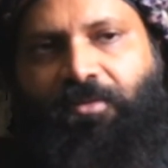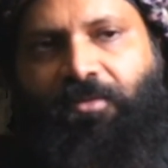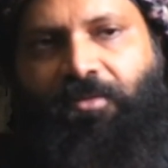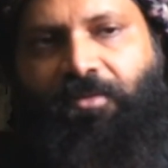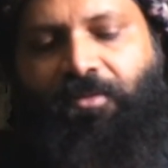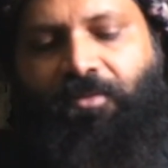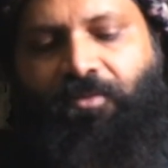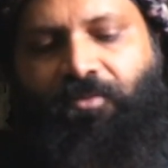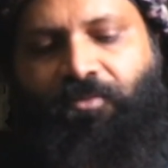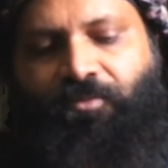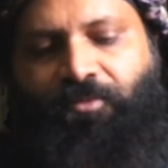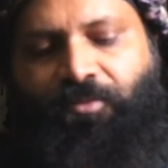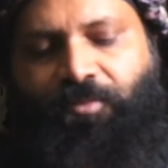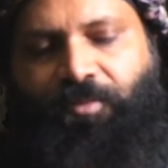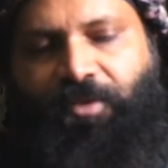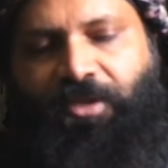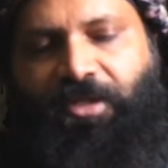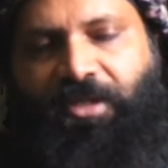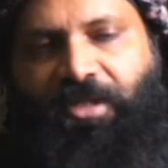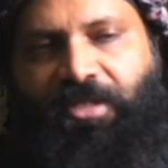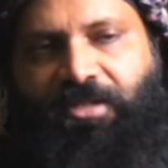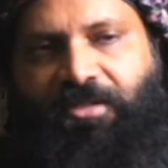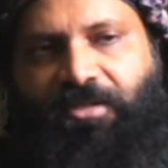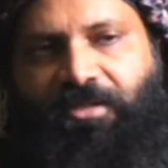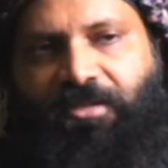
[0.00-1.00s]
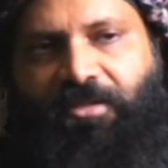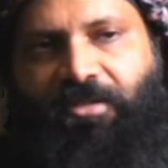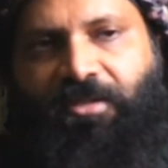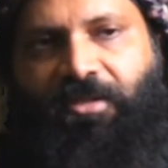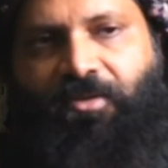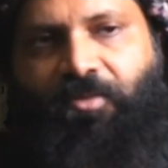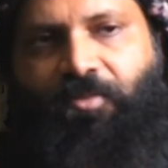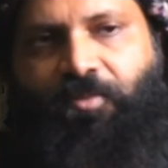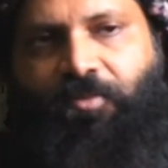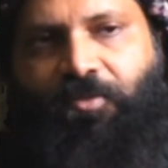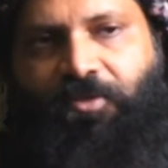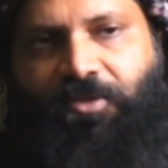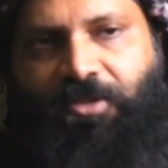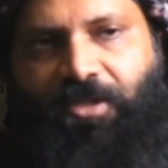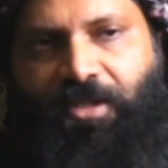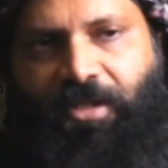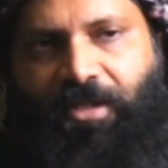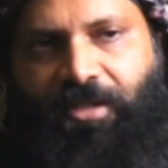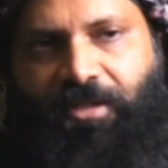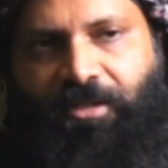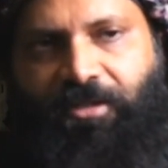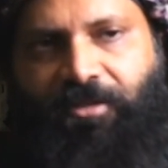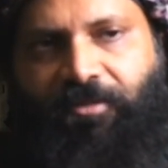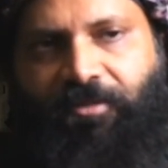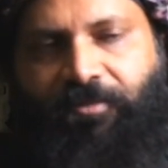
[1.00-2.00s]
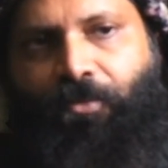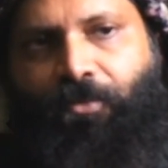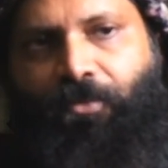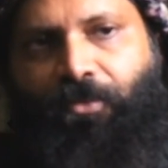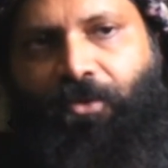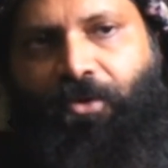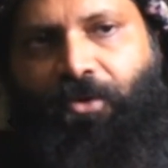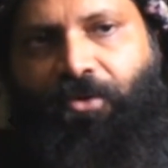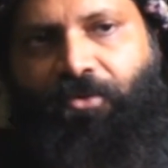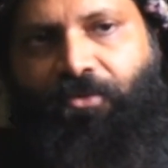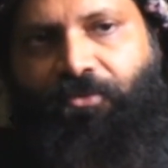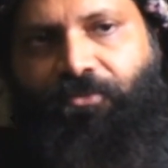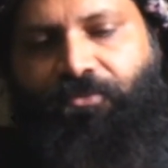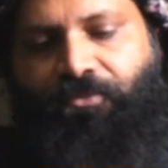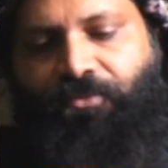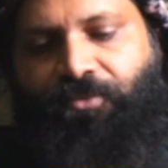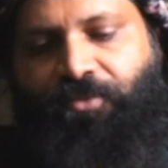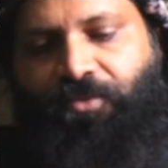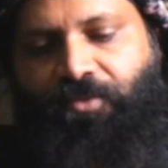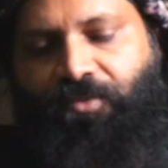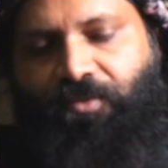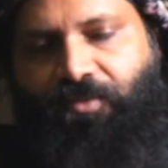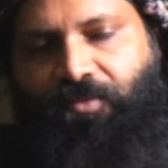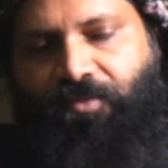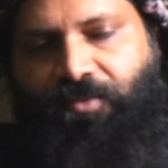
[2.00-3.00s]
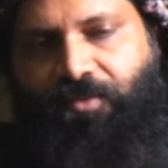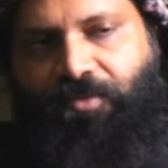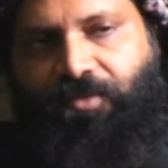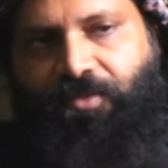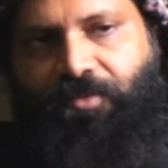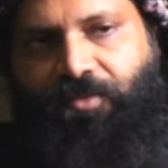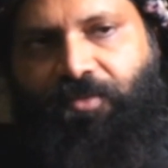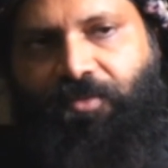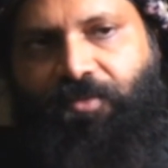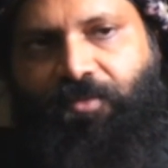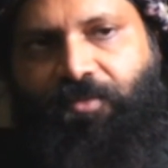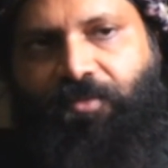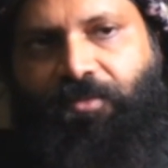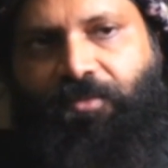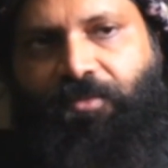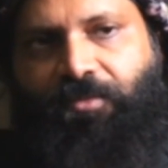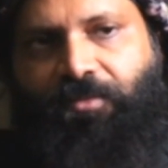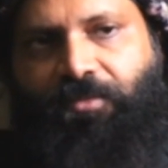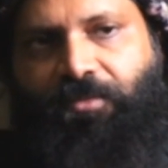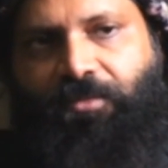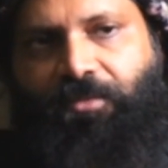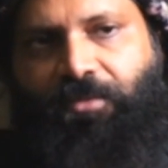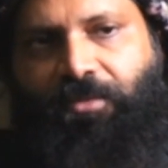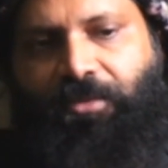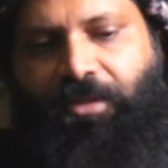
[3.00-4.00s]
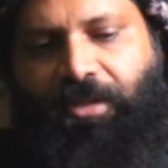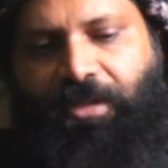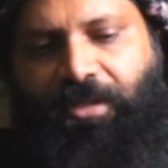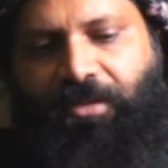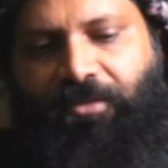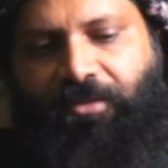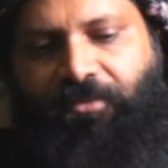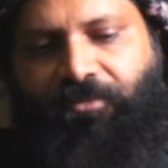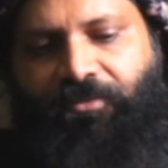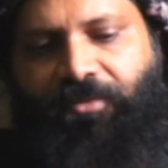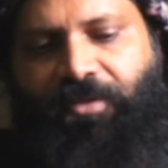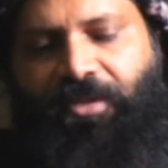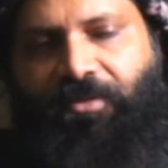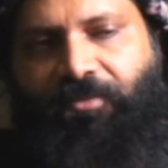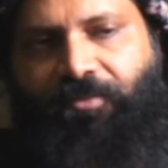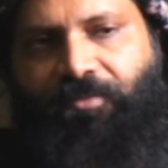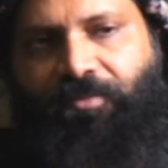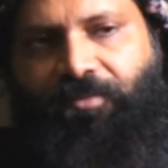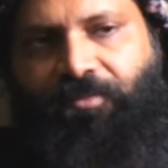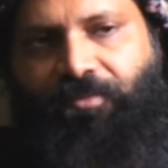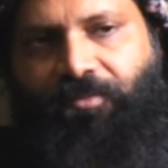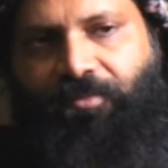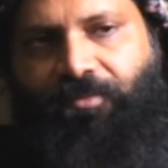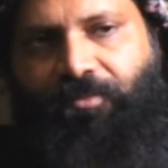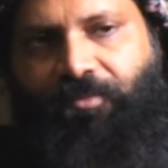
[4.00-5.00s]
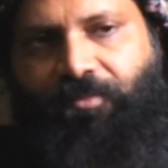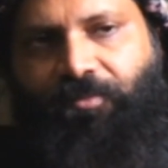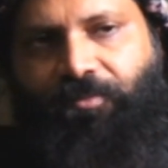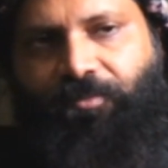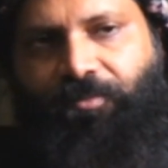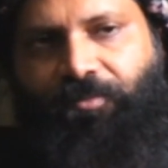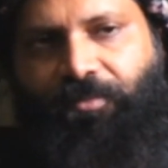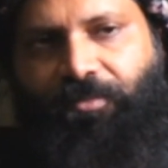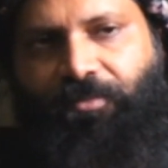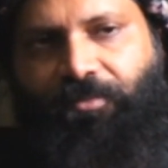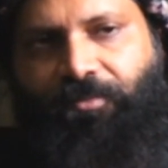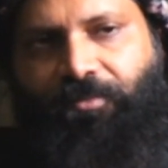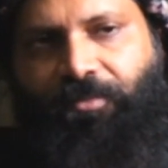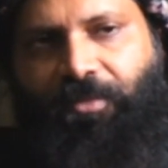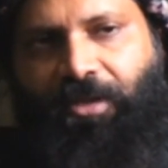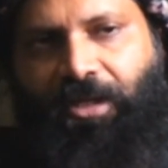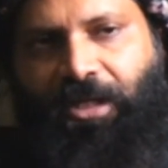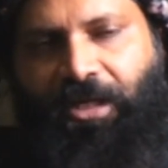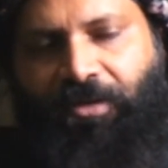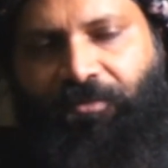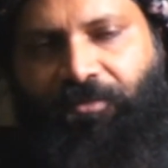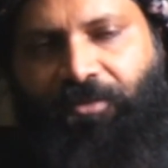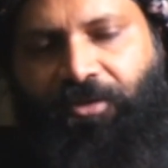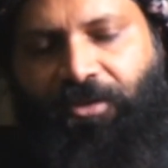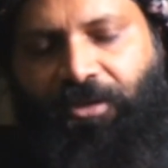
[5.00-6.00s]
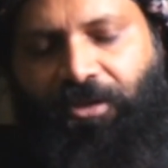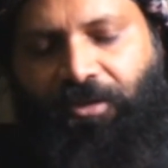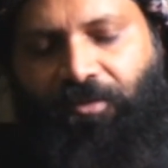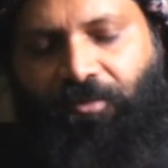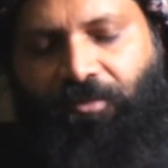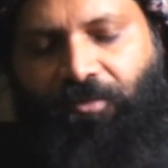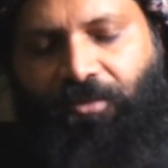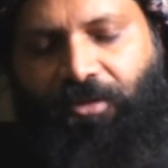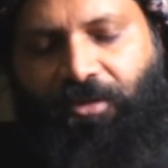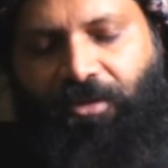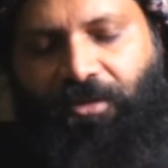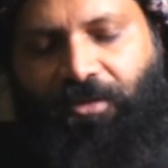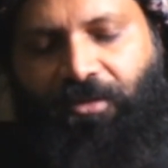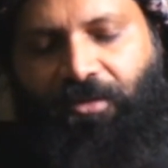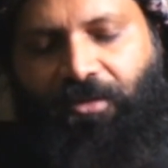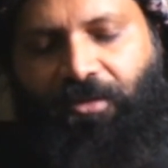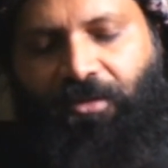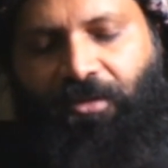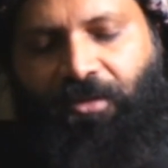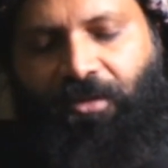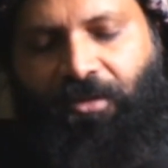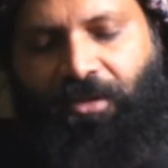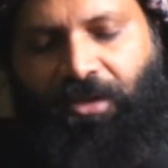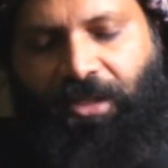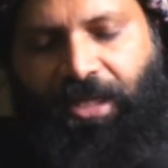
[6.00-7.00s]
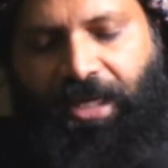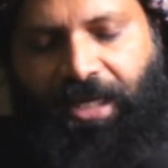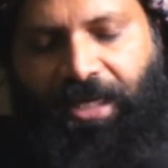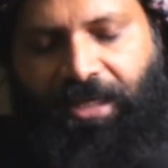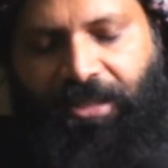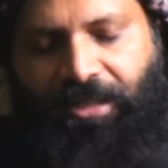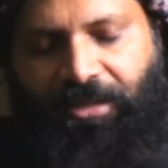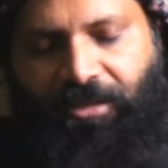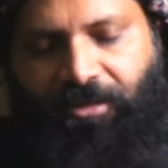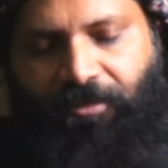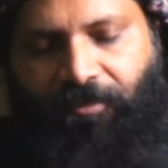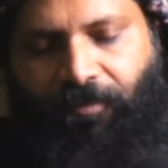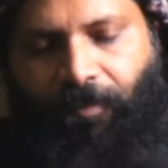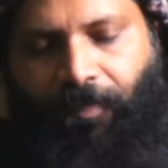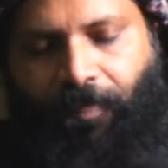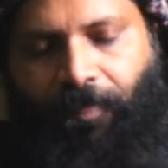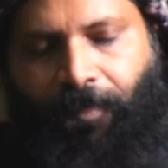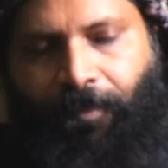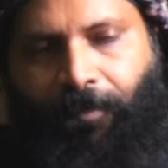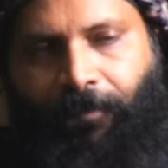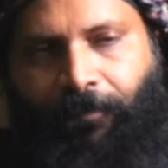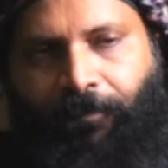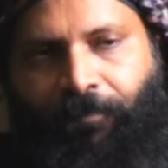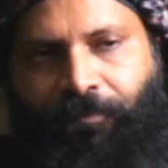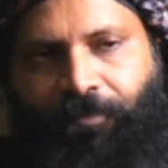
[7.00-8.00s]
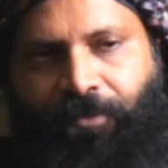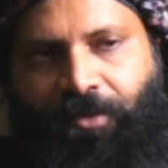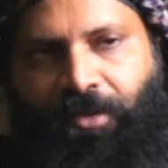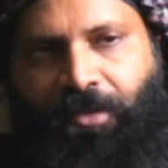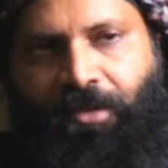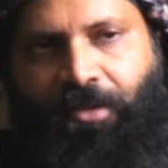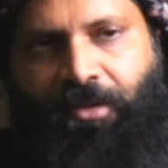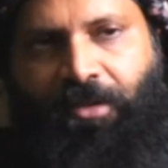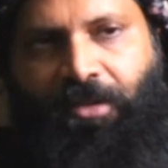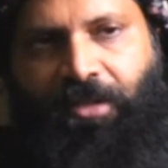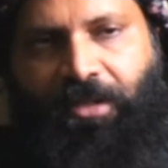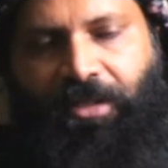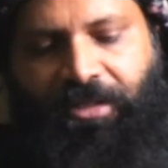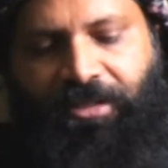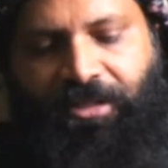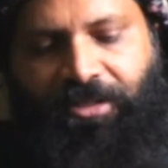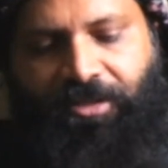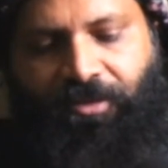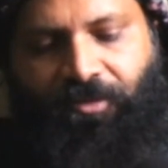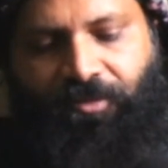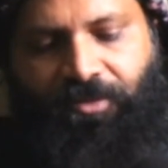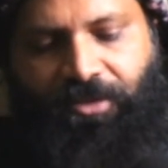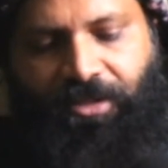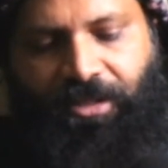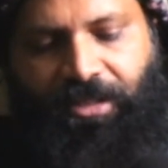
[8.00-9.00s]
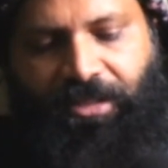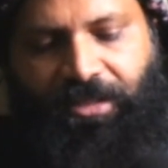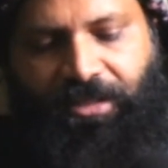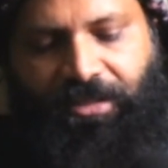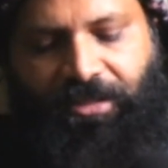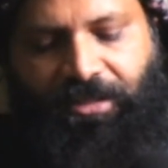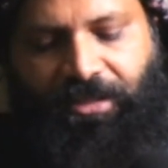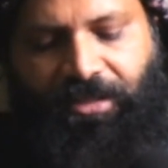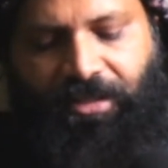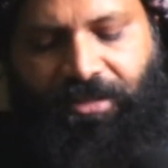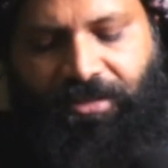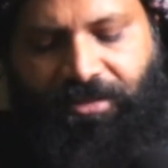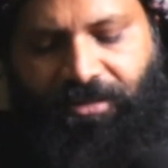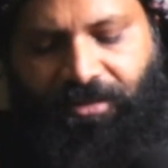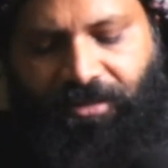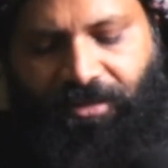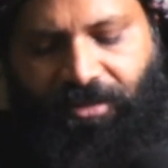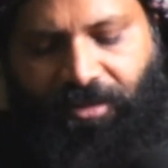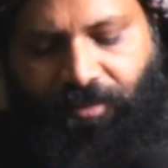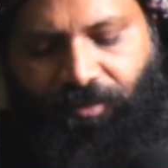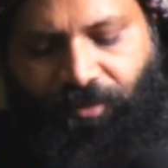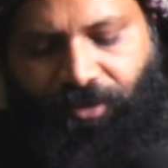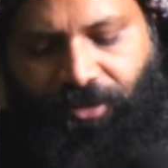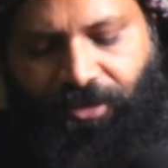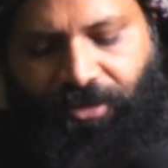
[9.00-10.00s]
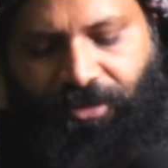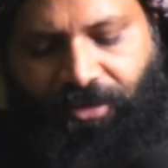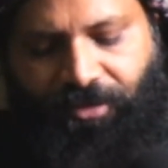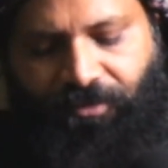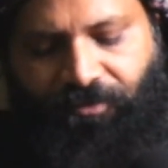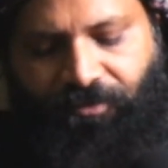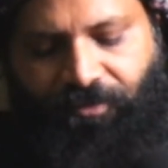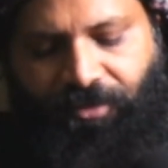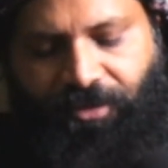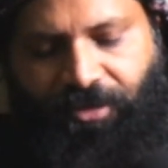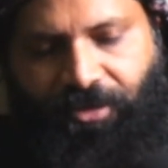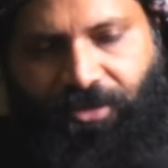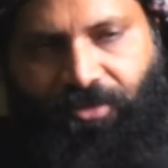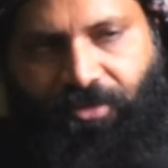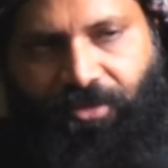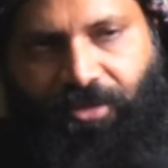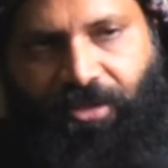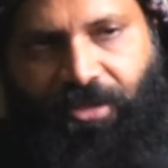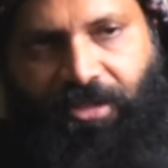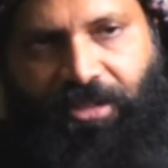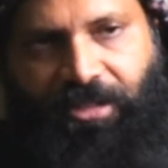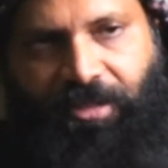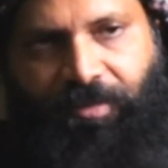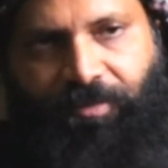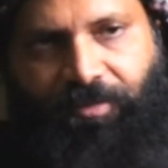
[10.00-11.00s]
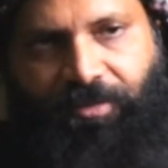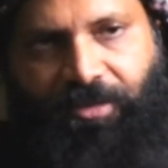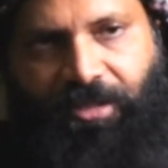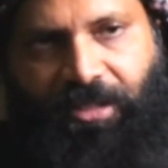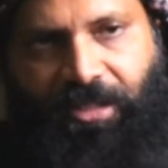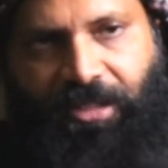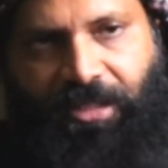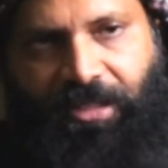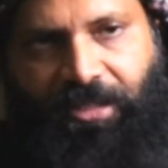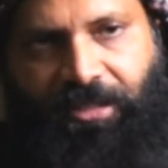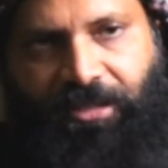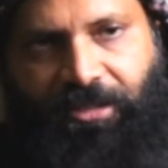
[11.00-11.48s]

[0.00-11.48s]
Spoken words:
woman as an object of use, then we have to have a relook on that. As a society, as a community, we need to condemn that